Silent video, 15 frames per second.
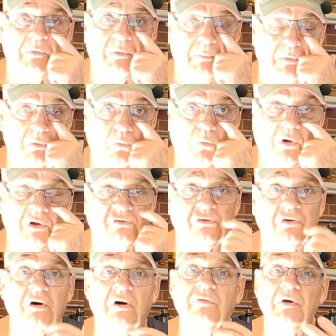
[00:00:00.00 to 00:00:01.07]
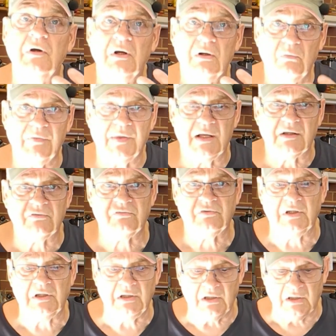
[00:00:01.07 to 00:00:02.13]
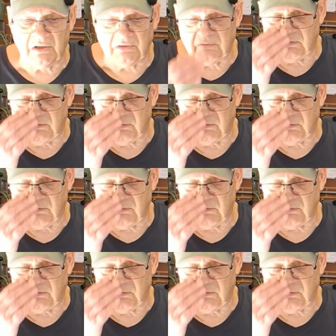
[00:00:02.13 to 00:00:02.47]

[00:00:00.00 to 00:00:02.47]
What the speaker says: to be washed off without sinking into